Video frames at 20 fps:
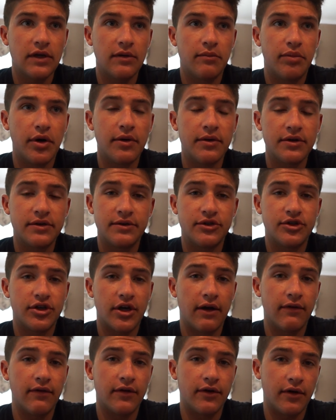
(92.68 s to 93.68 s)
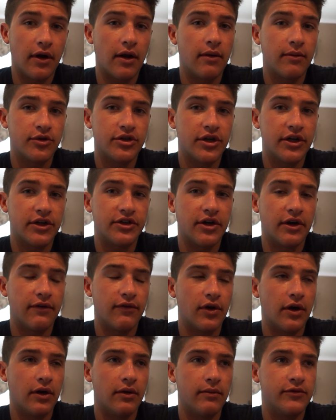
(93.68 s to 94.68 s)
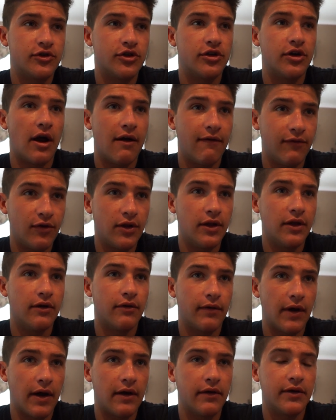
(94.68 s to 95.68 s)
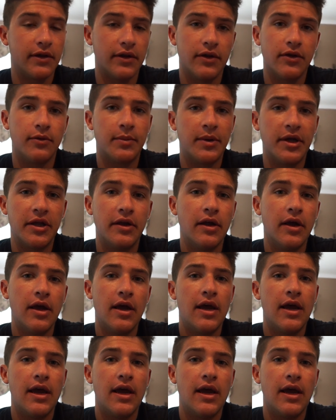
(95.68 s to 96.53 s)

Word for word: pretty much be traveling around. I'm going to try to travel, travel around a little bit.